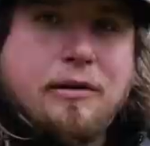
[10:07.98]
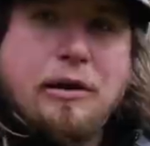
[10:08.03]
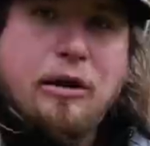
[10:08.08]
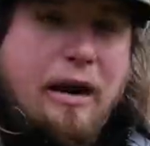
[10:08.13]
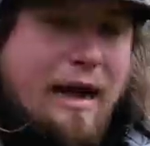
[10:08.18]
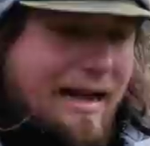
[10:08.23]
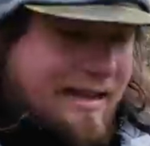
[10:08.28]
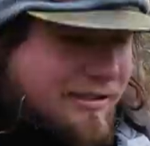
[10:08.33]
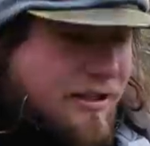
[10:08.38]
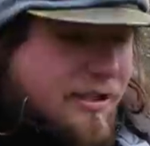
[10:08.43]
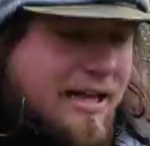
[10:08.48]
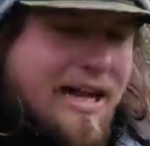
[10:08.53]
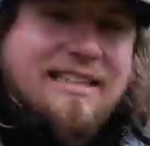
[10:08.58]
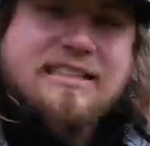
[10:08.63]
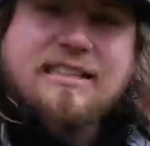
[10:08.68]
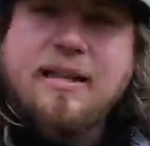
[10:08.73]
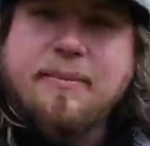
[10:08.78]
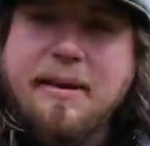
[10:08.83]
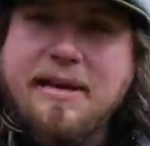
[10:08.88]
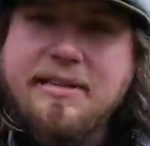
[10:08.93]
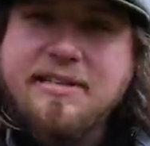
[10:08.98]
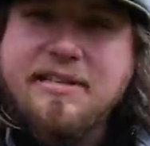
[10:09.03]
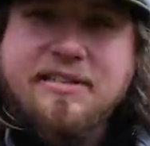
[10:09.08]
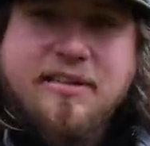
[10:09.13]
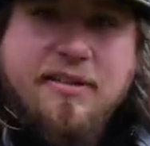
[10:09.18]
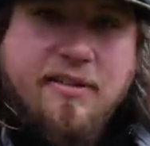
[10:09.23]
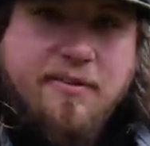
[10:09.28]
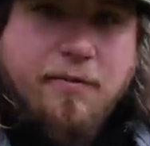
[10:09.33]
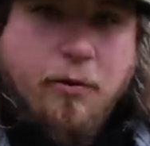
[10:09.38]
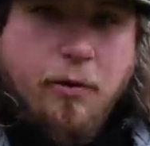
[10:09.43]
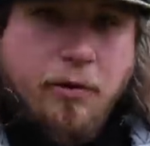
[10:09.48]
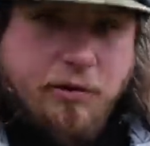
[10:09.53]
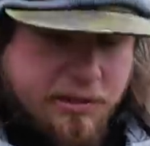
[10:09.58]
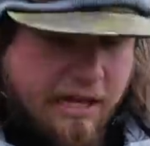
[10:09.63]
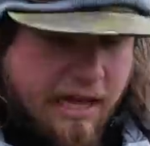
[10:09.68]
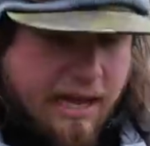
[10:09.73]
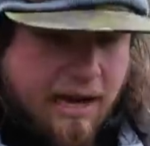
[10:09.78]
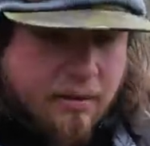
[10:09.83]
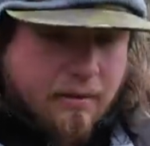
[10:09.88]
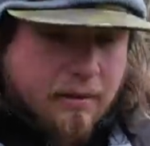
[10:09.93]
All right, so that's the basics of the full
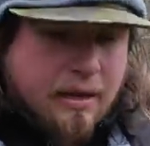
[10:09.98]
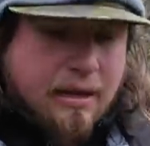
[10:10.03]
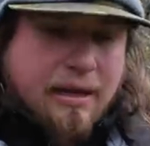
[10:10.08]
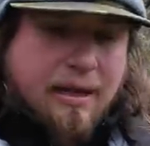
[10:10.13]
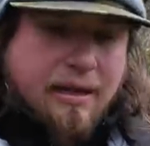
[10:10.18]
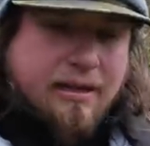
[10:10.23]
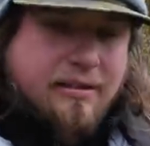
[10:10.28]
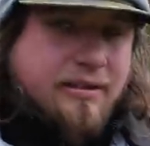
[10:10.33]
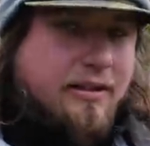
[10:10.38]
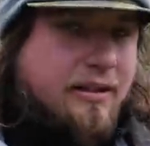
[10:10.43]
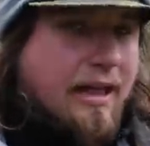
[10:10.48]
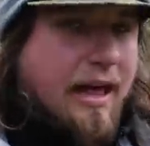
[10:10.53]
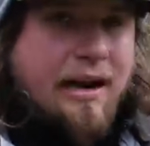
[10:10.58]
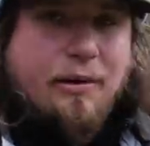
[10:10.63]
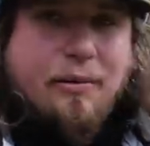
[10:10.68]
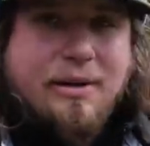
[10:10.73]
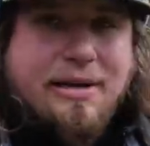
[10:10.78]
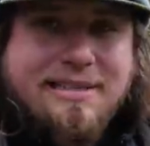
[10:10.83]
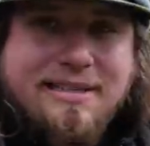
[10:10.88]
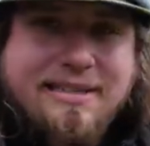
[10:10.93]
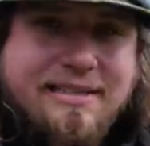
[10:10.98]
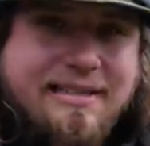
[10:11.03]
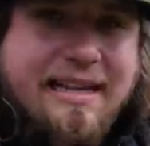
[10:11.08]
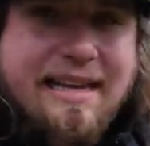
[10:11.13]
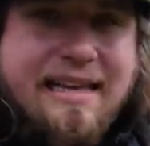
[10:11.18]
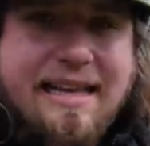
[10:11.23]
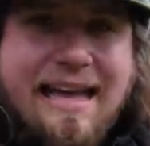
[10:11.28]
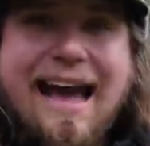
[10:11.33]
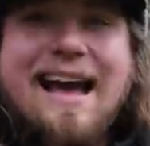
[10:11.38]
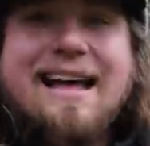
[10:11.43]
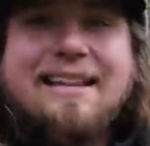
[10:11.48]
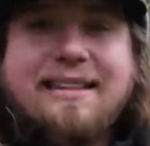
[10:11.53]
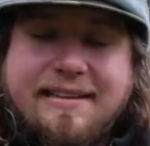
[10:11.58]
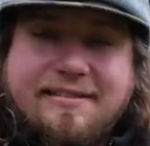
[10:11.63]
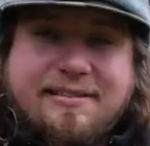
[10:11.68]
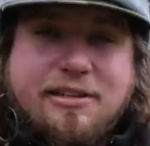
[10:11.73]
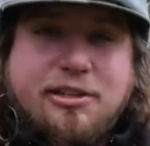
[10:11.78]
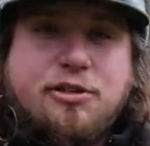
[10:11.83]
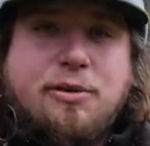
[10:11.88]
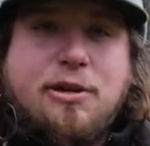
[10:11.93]
setup. There's a lot of ways to skin a cat in
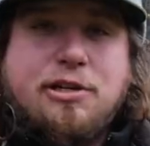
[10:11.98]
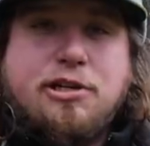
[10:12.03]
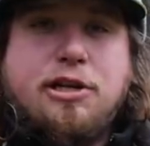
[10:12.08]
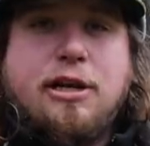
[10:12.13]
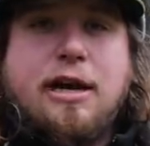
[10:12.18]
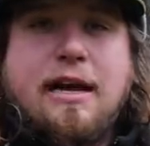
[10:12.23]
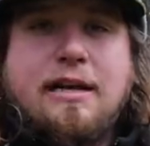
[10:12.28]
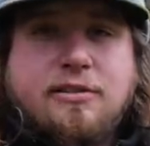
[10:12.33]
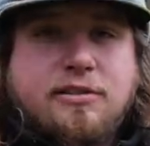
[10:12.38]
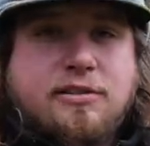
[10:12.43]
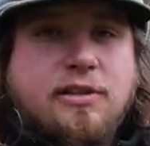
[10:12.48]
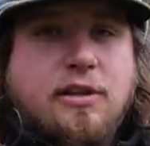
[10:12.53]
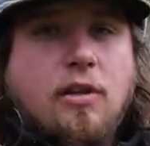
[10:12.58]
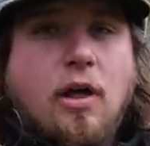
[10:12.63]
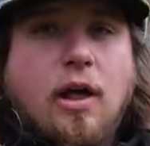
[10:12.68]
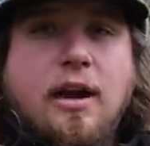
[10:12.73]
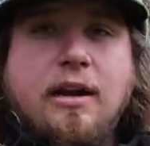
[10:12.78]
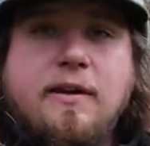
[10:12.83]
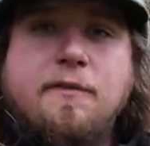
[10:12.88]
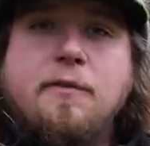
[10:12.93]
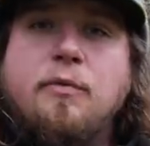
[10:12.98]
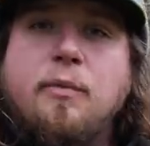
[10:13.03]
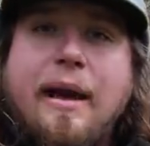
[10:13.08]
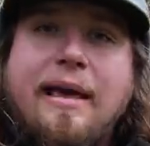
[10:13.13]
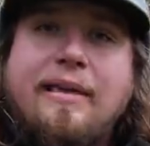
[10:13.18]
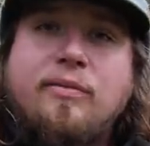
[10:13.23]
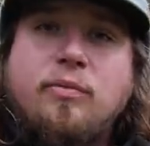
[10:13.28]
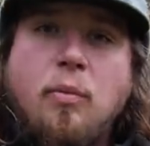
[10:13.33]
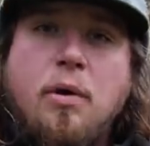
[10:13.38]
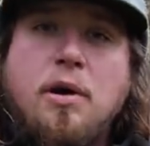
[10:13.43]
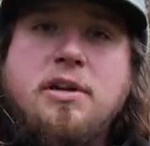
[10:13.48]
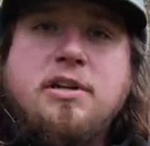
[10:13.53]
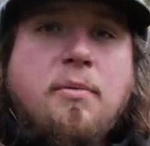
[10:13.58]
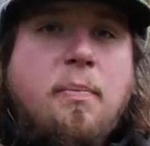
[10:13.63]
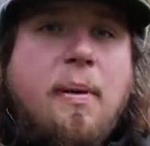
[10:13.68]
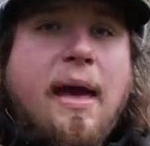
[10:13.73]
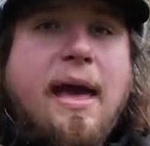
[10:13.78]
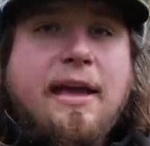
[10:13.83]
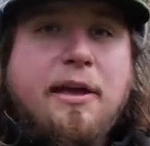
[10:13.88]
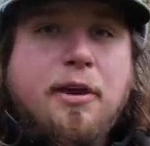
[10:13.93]
this situation, guys. There's a lot of different ways, one, to
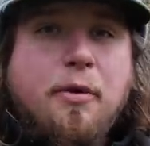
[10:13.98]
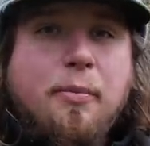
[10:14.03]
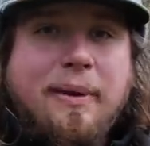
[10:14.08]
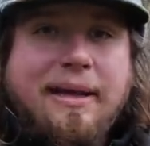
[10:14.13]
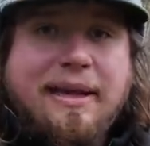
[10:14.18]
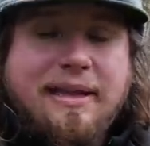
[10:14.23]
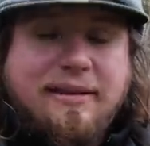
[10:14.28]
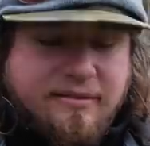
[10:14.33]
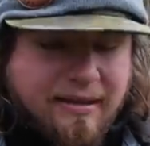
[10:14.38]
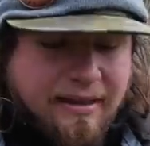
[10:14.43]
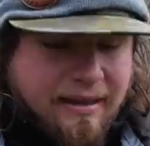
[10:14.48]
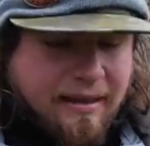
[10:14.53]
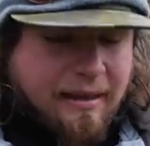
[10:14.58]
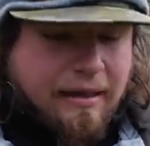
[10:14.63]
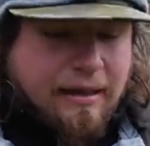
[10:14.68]
peg your beads.